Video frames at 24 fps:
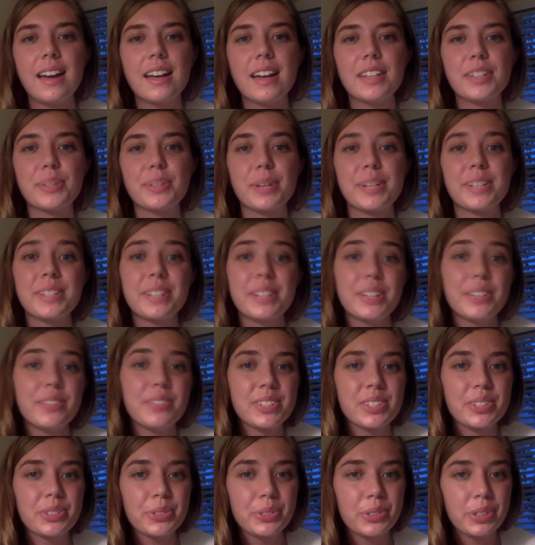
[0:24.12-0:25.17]
So I studied
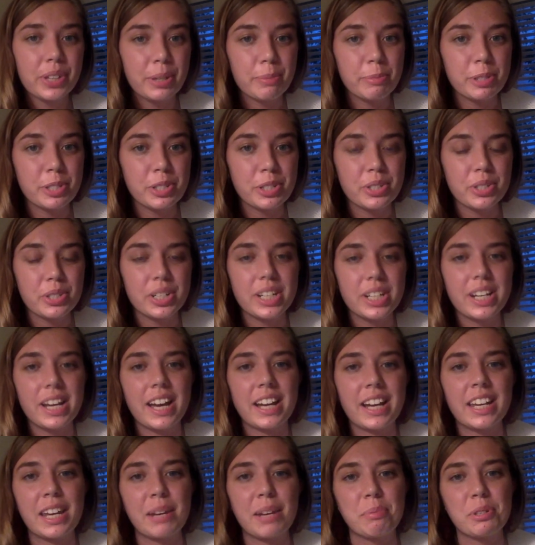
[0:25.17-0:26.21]
physical chemistry
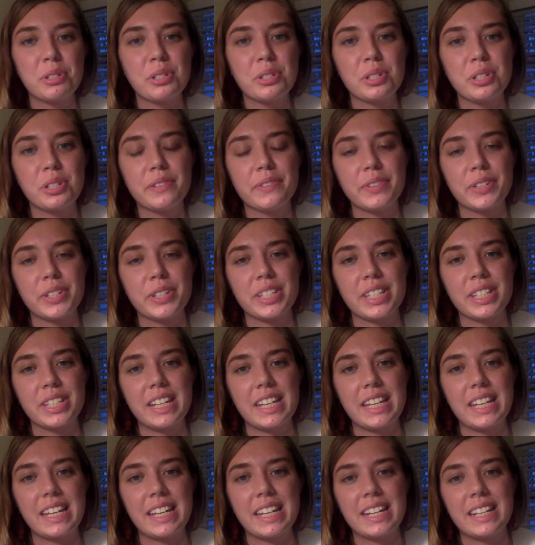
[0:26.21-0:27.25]
at Cambridge
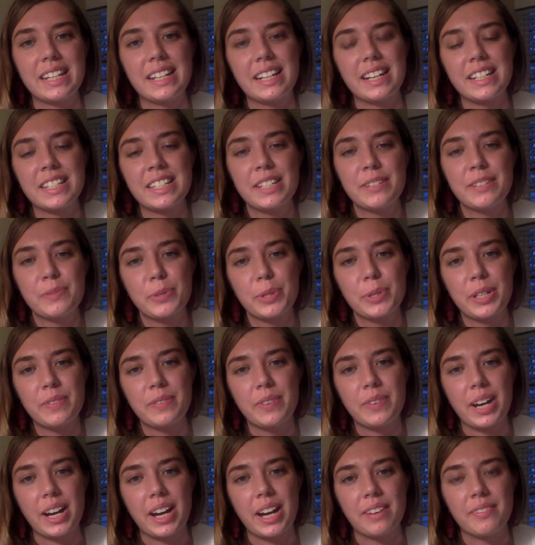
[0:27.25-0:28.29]
University, and in 1945,
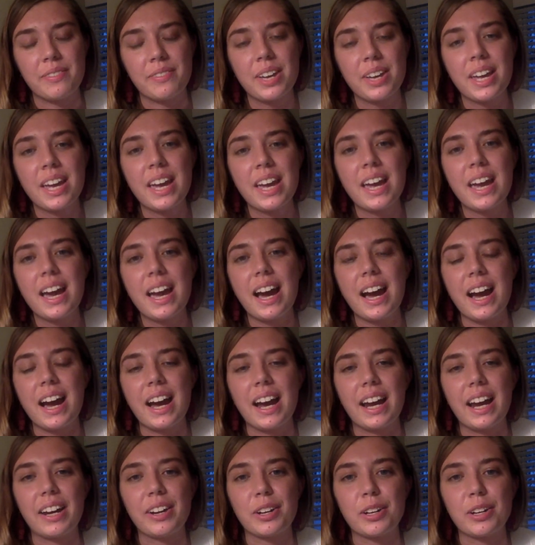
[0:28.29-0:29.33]

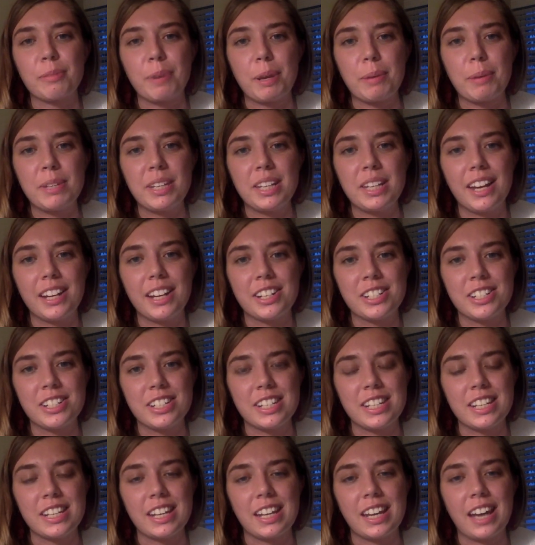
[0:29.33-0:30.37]
I earned my
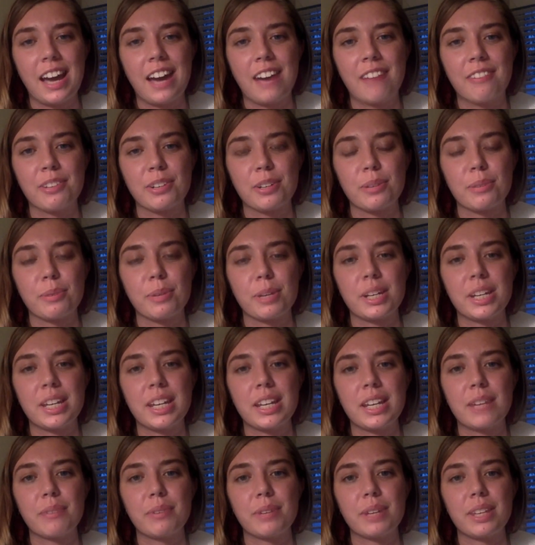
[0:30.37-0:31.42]
PhD after
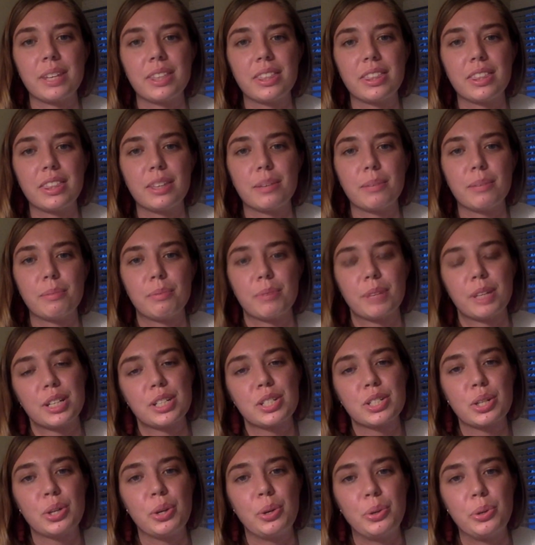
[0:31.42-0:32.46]
working with the
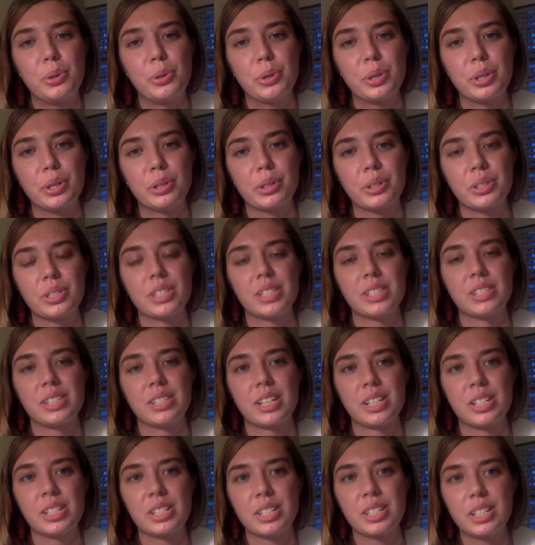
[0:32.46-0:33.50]
British Coal
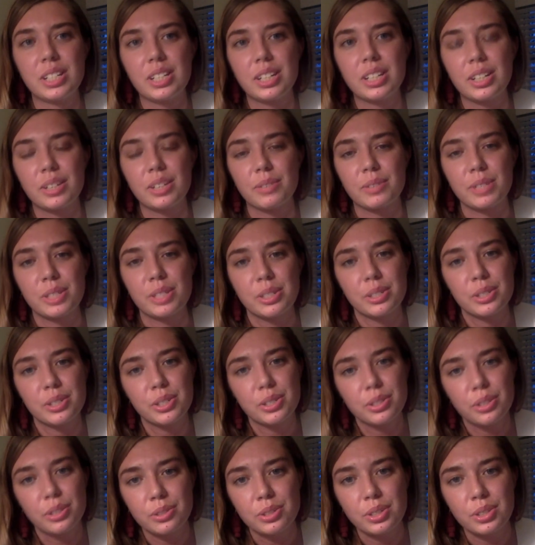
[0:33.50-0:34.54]
Utilization Research
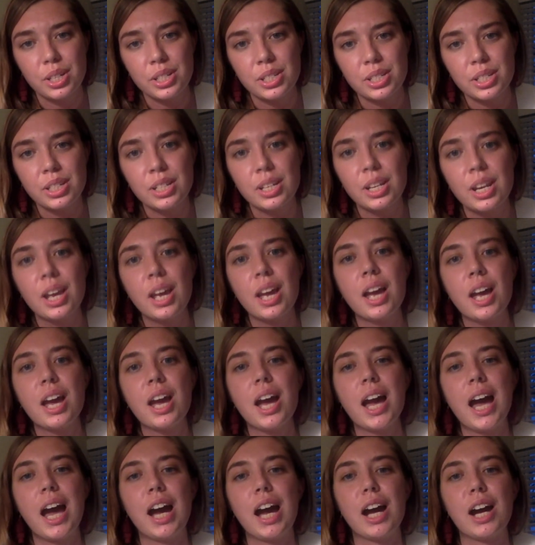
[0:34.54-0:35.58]
Association,
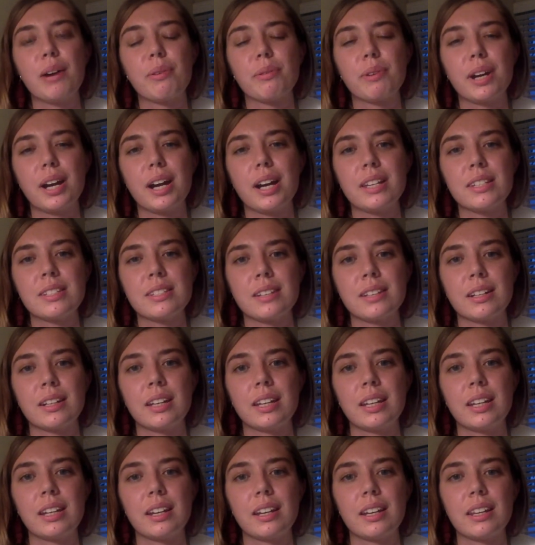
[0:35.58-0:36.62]
where I
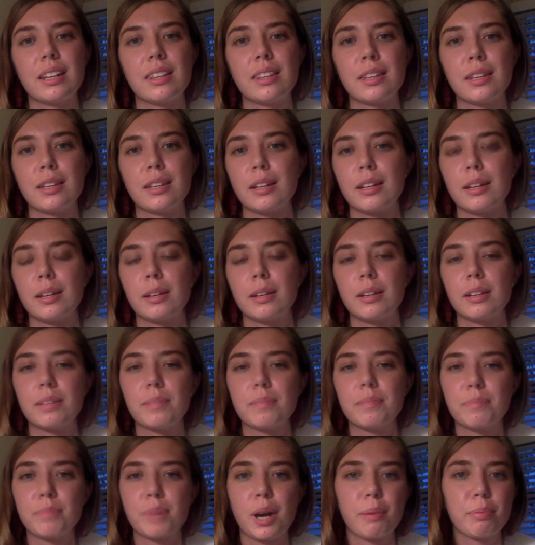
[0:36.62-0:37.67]
studied the
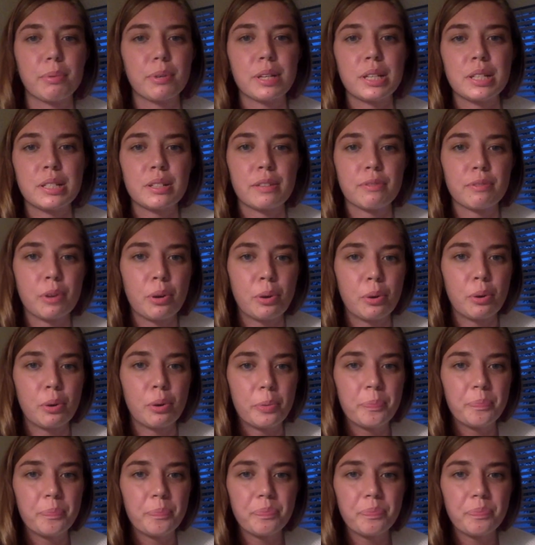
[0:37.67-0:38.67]
properties of coal.